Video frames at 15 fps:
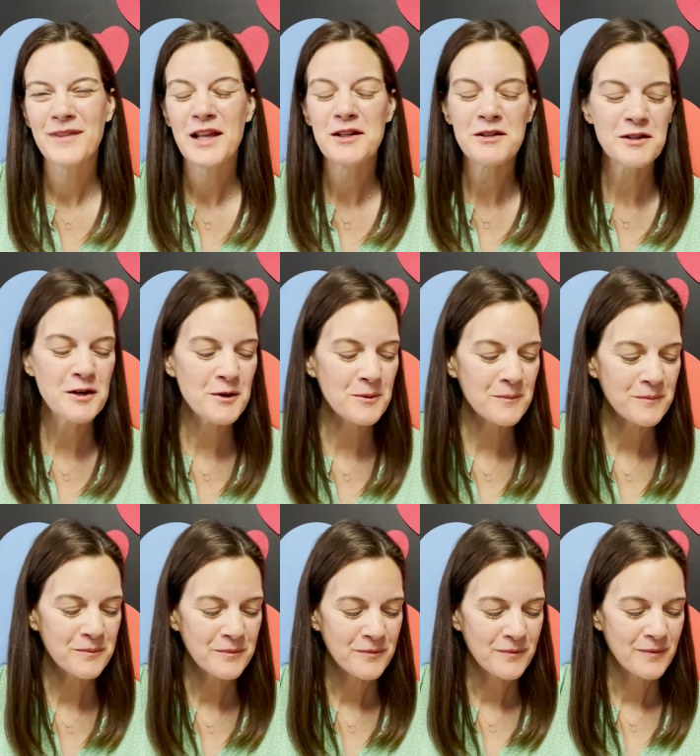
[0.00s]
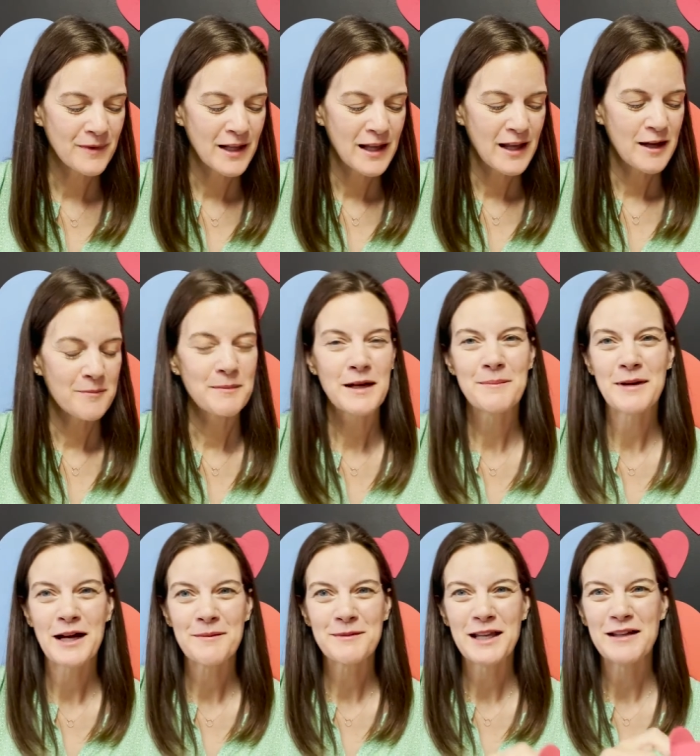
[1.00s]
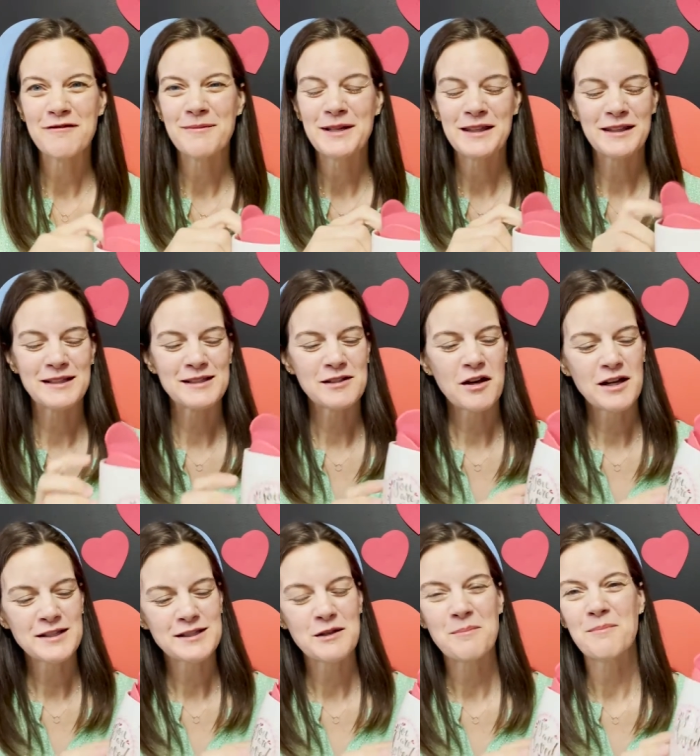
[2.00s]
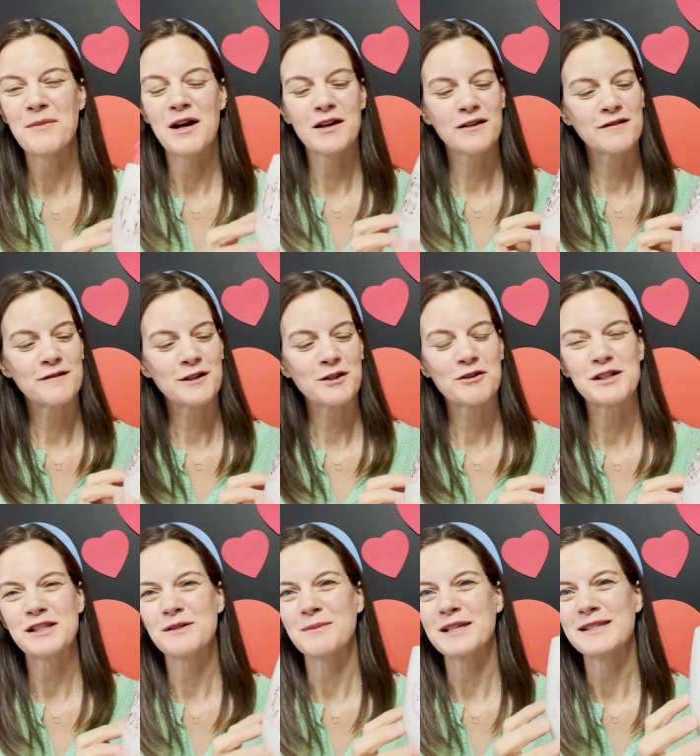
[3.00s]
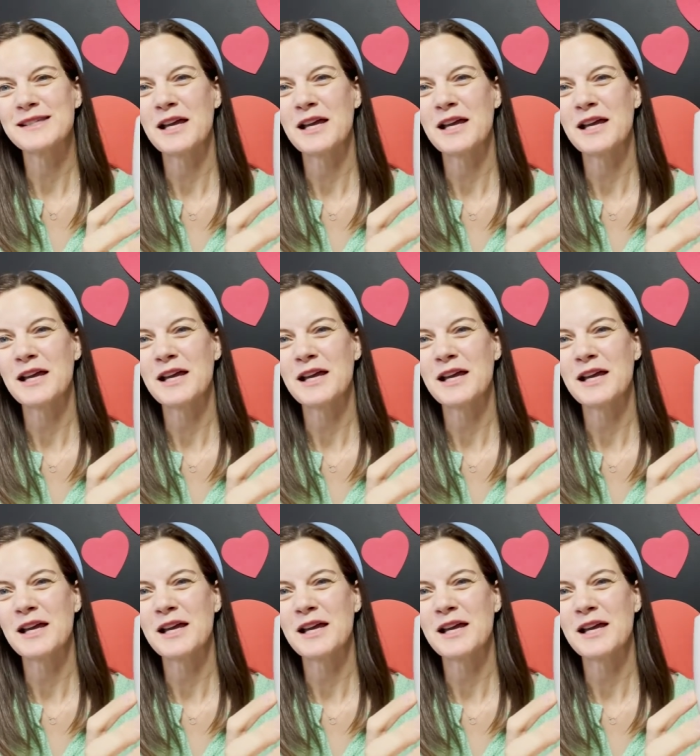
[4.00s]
You know, my mom gave me this awesome mug for Christmas.